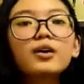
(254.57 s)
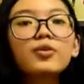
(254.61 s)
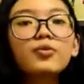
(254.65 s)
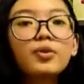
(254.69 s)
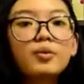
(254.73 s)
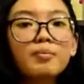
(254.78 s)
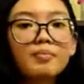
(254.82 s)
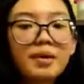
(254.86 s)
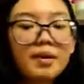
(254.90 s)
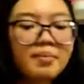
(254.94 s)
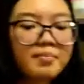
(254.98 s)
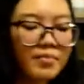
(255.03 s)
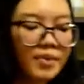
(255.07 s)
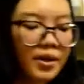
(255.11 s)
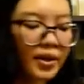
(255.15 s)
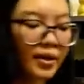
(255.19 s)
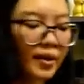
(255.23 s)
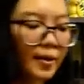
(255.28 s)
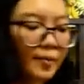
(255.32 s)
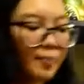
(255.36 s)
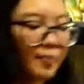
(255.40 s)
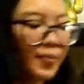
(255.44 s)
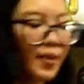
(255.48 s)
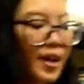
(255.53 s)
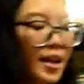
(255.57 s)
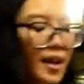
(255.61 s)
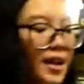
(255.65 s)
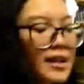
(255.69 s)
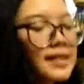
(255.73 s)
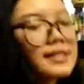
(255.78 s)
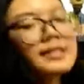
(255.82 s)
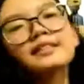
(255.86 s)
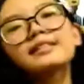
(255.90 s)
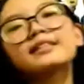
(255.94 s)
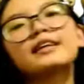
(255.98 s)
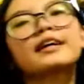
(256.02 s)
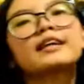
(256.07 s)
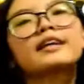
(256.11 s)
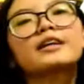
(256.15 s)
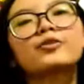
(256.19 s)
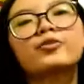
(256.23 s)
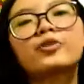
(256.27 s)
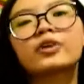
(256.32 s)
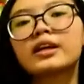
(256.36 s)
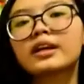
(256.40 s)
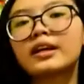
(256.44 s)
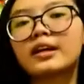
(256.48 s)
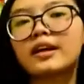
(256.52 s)
Remember,
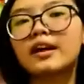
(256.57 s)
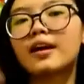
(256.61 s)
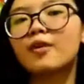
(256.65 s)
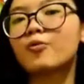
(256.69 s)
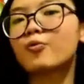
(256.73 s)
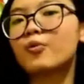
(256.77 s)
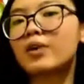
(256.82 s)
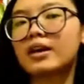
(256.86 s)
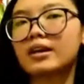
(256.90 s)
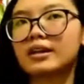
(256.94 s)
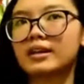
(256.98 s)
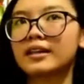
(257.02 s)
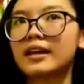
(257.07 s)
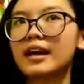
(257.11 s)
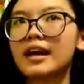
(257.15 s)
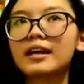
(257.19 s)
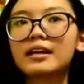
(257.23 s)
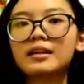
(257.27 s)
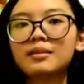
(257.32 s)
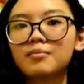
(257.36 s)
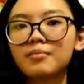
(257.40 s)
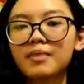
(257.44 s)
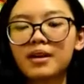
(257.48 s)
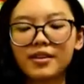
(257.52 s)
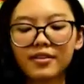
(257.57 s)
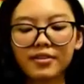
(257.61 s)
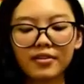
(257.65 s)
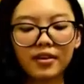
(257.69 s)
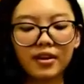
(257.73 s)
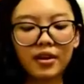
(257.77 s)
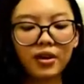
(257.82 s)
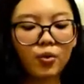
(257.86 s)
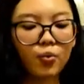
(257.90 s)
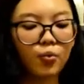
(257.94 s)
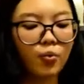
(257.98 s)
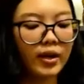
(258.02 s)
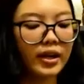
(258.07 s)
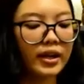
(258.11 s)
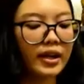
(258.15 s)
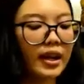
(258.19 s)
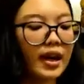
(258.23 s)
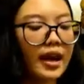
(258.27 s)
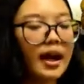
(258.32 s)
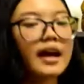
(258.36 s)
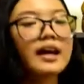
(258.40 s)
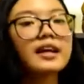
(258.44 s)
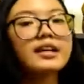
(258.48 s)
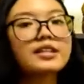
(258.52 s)
studying with any method, with
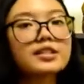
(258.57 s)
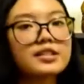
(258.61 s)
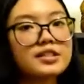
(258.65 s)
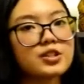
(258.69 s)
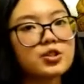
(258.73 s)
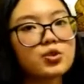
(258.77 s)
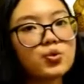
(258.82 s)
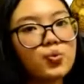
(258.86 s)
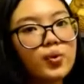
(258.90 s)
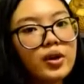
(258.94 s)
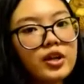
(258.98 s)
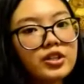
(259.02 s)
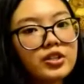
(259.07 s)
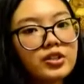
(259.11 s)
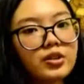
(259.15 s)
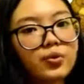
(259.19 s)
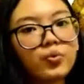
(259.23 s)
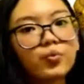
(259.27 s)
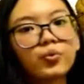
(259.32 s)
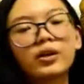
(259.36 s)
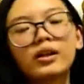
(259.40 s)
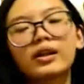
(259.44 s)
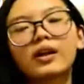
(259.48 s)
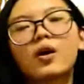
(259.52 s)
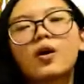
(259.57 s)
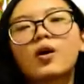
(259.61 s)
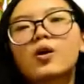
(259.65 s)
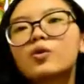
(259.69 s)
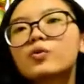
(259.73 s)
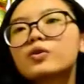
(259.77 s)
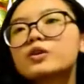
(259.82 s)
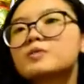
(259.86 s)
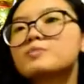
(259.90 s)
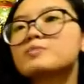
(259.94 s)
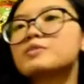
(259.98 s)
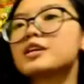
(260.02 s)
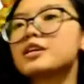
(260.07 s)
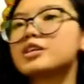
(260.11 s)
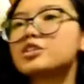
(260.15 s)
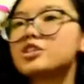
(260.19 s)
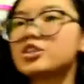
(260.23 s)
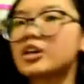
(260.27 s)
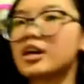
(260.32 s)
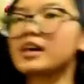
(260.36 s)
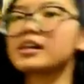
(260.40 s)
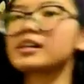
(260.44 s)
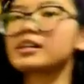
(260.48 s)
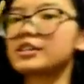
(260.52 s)
any situation will always be a
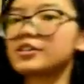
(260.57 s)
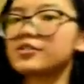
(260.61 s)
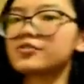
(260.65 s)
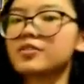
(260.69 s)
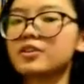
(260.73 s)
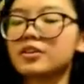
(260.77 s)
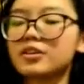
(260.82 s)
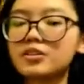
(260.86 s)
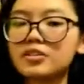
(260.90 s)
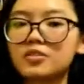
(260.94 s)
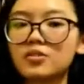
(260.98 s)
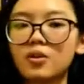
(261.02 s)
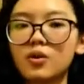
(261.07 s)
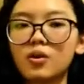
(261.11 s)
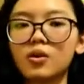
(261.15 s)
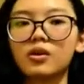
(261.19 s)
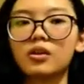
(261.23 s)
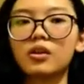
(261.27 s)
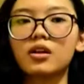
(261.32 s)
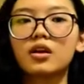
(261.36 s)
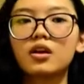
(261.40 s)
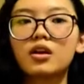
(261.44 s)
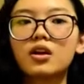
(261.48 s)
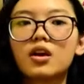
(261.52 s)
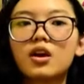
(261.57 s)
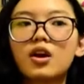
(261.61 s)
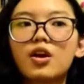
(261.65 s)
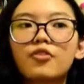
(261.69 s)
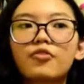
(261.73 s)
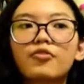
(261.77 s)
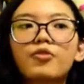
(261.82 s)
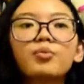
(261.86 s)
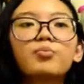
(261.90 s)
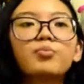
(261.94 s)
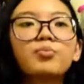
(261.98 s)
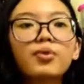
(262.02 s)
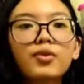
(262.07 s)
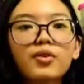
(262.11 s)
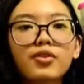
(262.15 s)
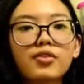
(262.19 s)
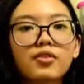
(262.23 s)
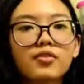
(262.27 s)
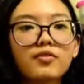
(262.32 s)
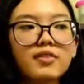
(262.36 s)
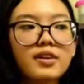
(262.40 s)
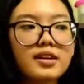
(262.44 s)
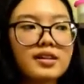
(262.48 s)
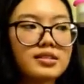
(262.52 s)
challenge for us all, for both
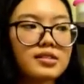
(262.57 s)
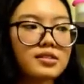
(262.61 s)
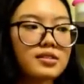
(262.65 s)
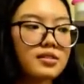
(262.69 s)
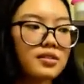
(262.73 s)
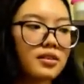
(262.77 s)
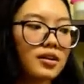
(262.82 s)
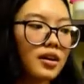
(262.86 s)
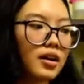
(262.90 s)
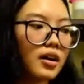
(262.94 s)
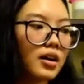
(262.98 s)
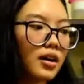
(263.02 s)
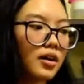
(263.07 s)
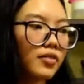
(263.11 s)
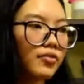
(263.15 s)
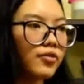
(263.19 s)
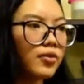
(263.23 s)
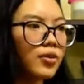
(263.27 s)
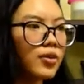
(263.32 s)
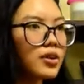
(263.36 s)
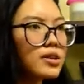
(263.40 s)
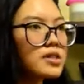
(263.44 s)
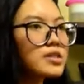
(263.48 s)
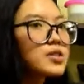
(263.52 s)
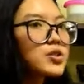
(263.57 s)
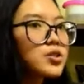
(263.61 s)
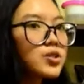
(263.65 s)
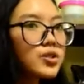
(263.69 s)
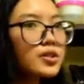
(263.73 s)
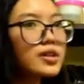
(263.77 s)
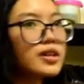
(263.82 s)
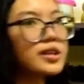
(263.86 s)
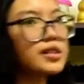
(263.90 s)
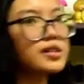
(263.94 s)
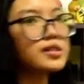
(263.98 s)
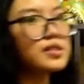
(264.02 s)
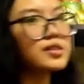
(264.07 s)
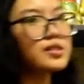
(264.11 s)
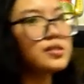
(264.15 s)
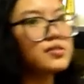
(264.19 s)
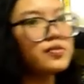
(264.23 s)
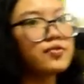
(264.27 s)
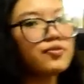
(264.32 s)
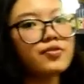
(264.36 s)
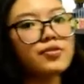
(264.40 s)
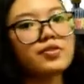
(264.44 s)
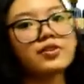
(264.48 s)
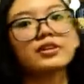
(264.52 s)
of us, for students,
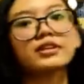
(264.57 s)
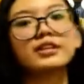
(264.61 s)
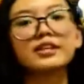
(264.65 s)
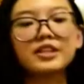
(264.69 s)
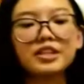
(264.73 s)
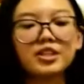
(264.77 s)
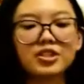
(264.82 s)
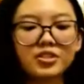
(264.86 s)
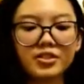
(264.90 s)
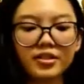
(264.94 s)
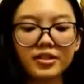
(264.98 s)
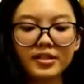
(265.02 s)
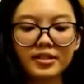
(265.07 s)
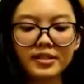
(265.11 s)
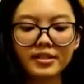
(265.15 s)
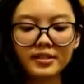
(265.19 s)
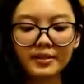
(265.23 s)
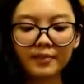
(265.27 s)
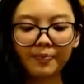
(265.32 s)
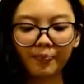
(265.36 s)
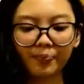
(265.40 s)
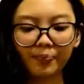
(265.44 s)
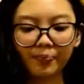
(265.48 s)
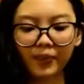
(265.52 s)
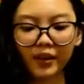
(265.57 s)
for teachers.